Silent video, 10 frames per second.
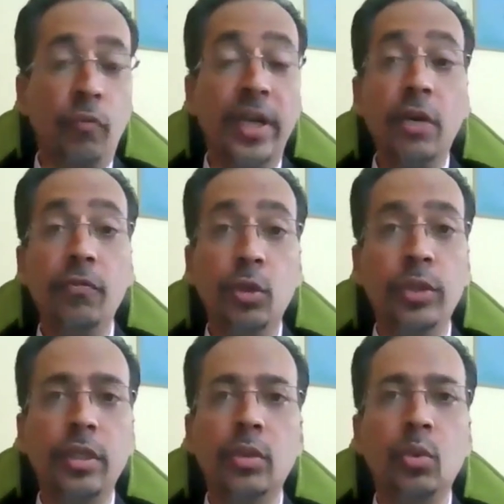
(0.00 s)
When are we
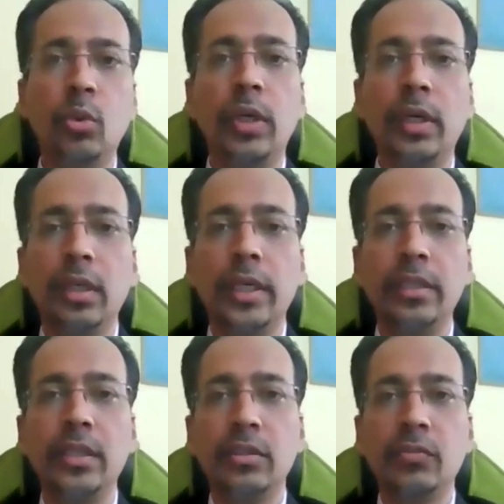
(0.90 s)
going to
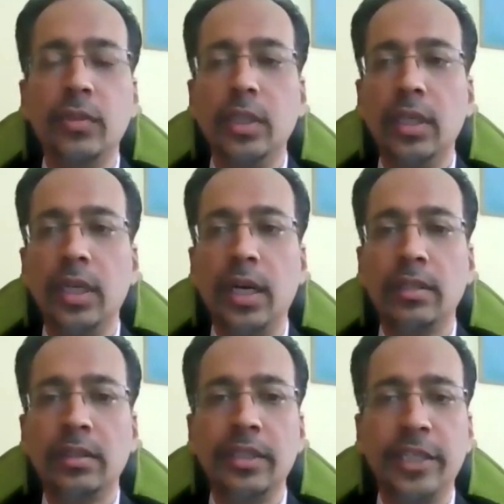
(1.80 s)
get this work
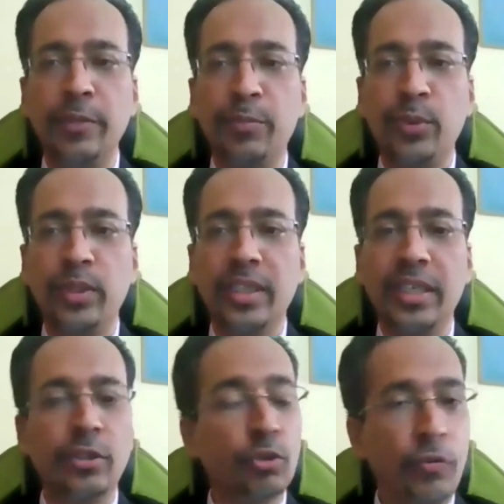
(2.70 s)
done, the deep work?
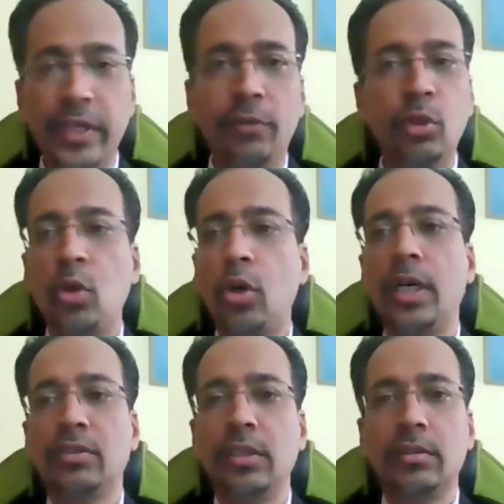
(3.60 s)
So we have to
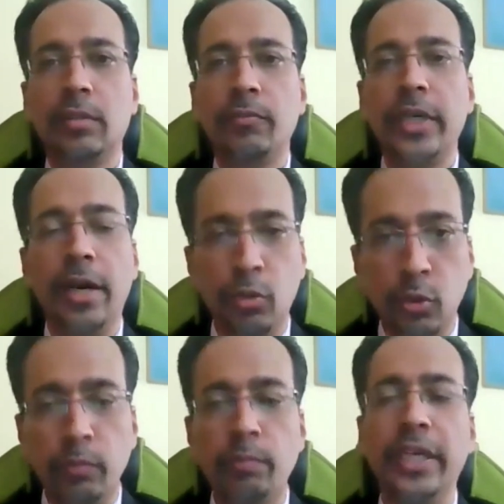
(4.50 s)
lock ourselves up. We
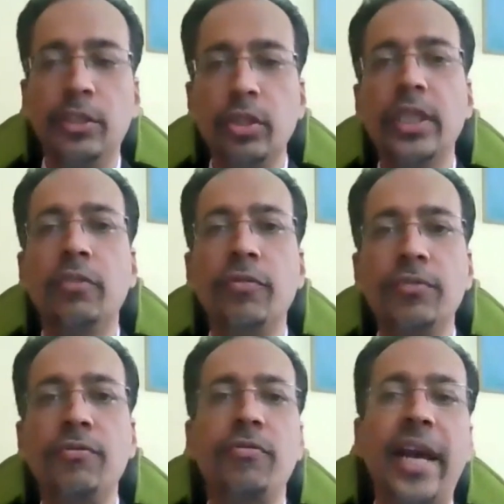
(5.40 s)
have to make sure that
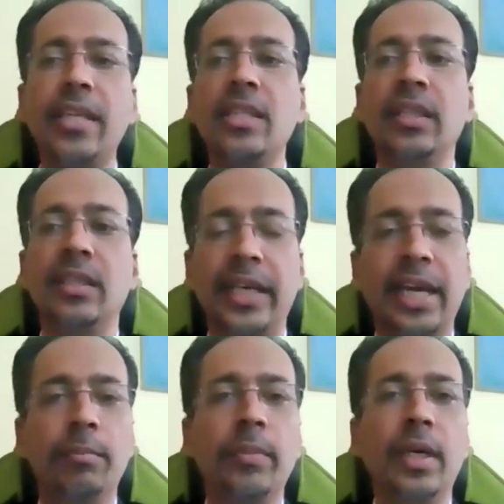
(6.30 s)
we find that
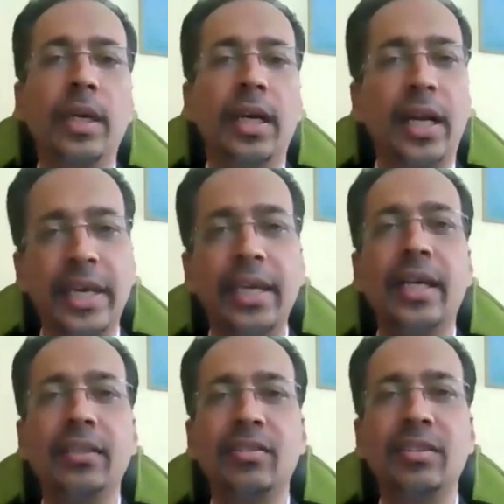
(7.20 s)
time. And
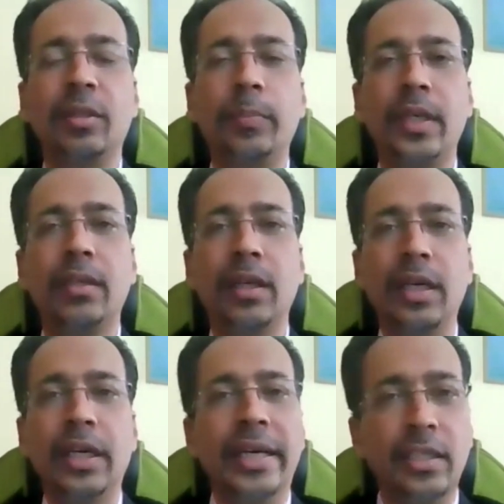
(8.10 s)
again, I repeat,
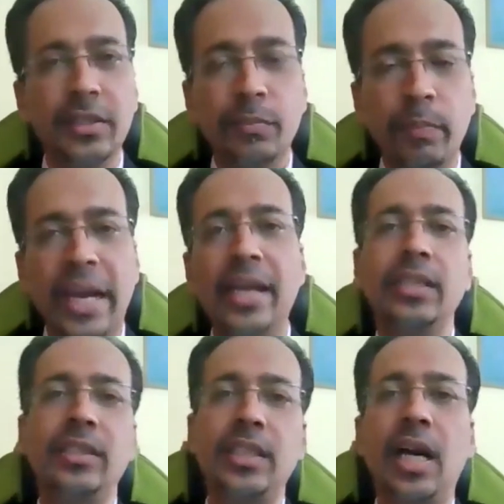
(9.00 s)
it is
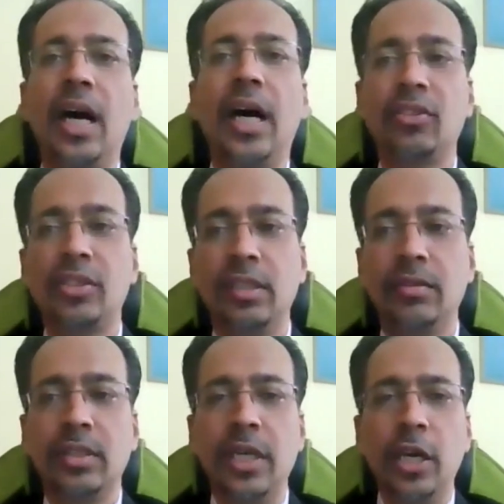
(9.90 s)
managing
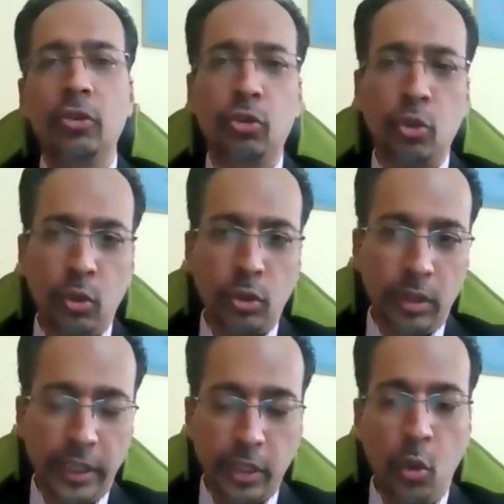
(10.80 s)
ourselves.
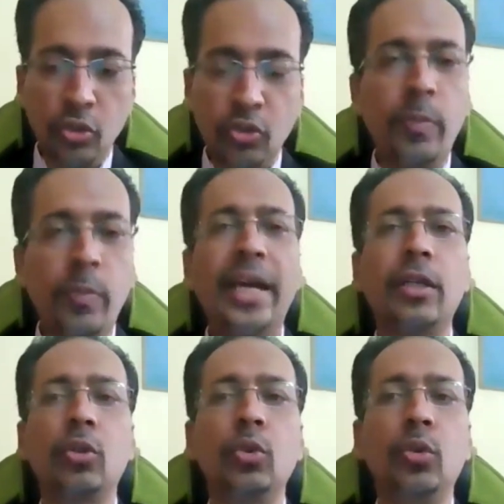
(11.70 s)
So it goes
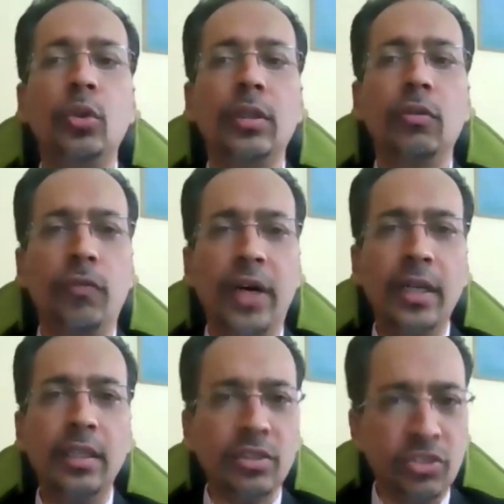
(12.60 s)
back to
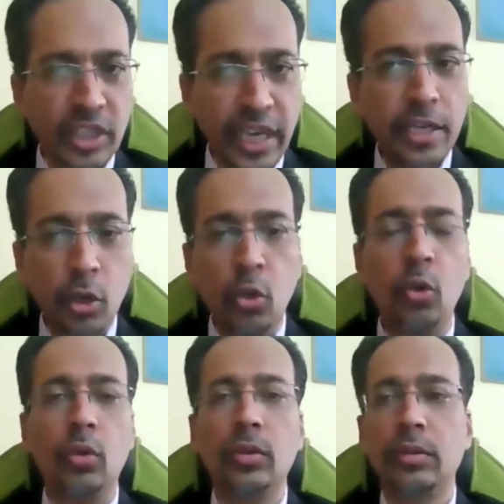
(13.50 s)
one, saying
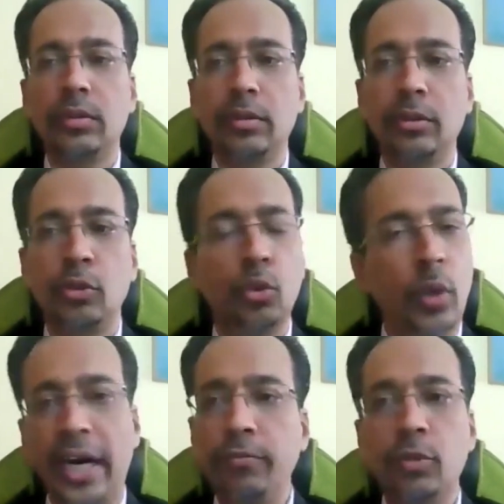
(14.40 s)
no.
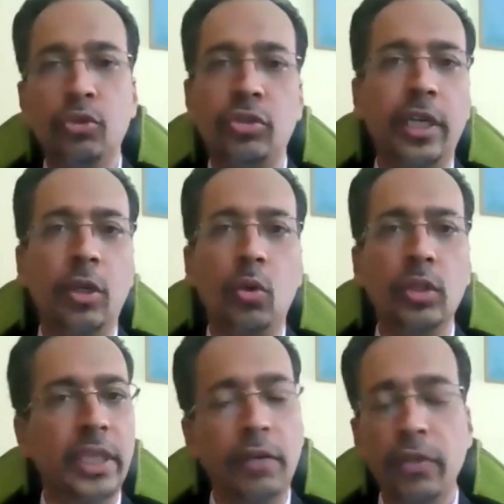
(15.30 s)
You have to say
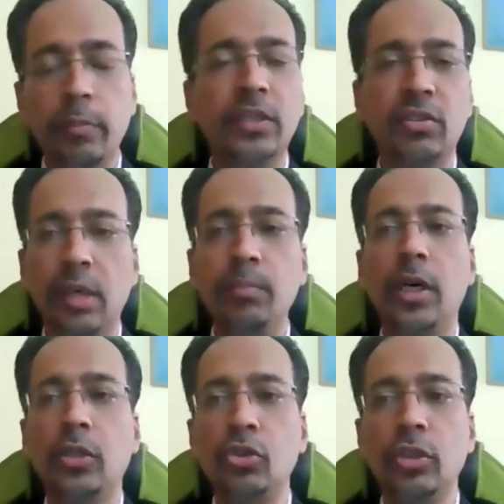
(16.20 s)
no. There will be
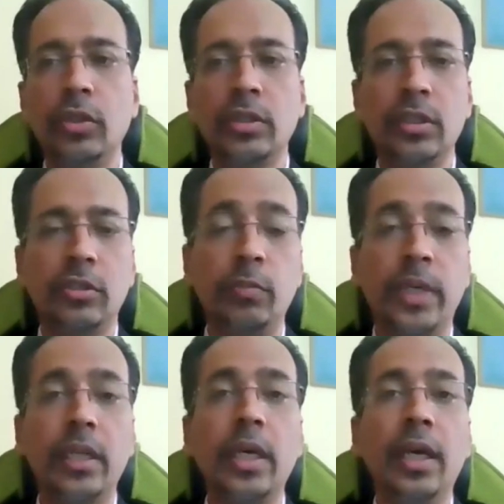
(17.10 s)
some consequences,
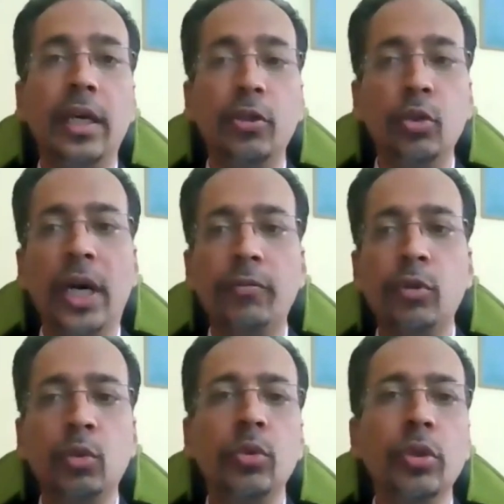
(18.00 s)
but you
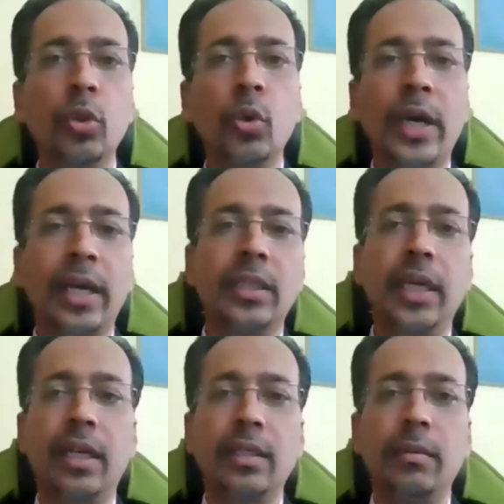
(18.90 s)
have to look at
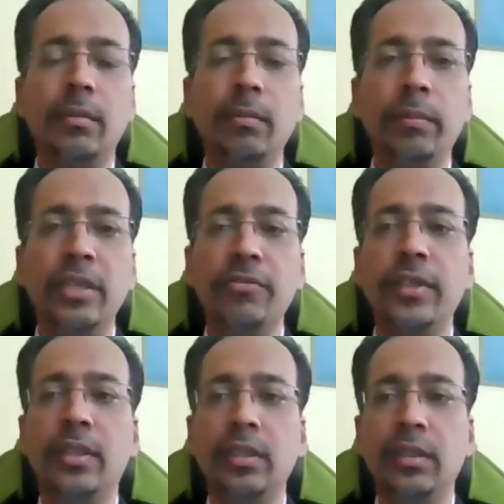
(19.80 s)
that
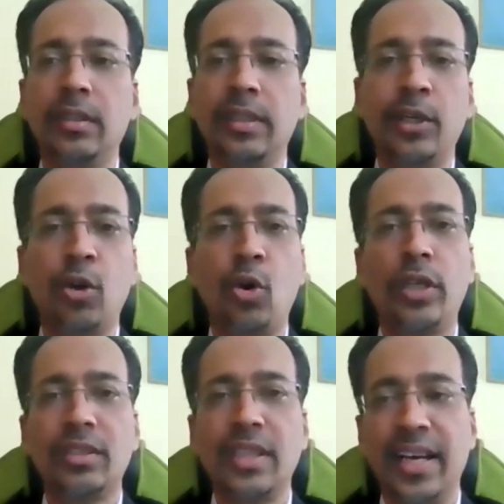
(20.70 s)
benefit and
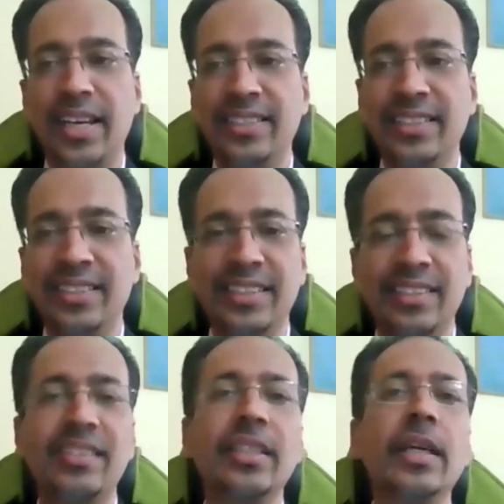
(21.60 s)
cost analysis
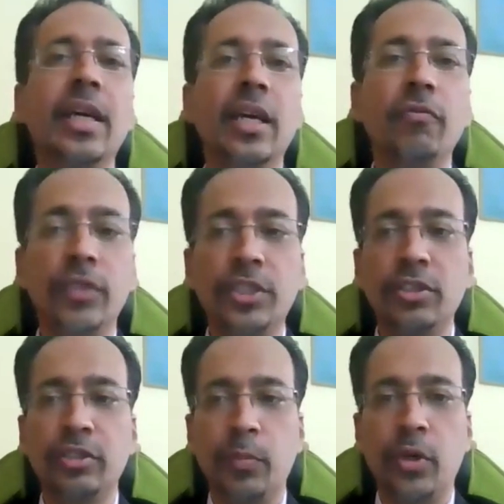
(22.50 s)
and see
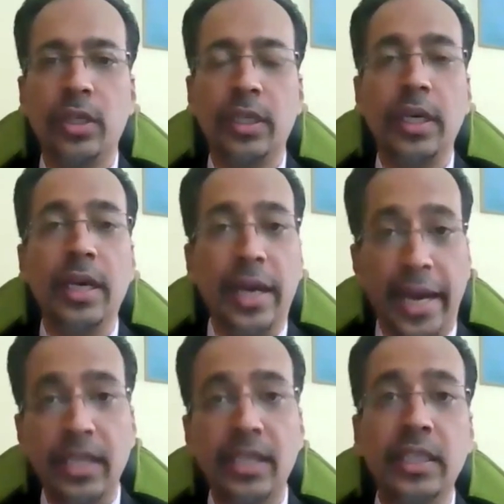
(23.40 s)
which is important.
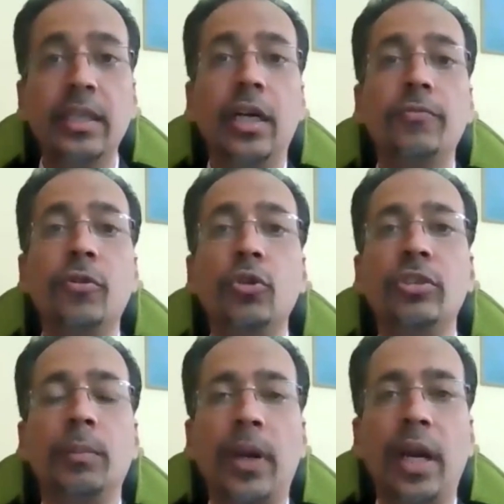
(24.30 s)
And then, of
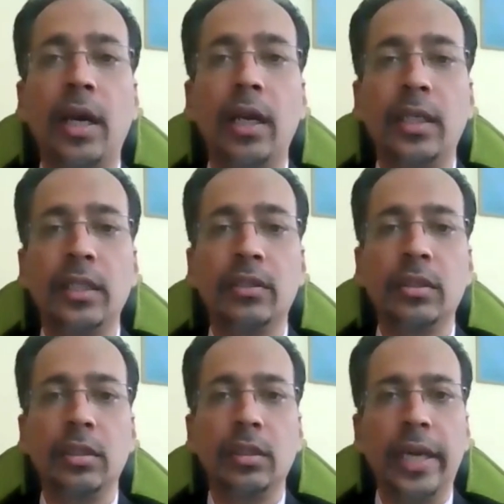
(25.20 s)
course, the
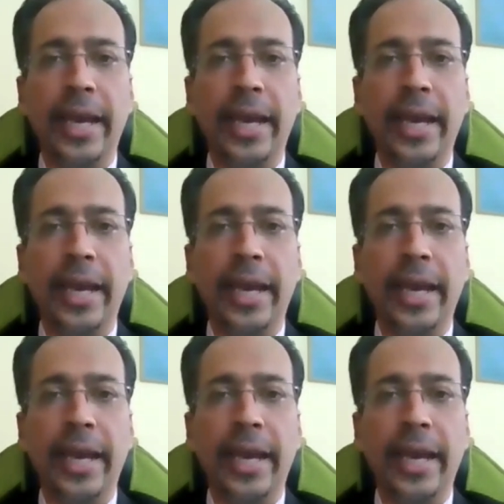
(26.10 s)
priorities.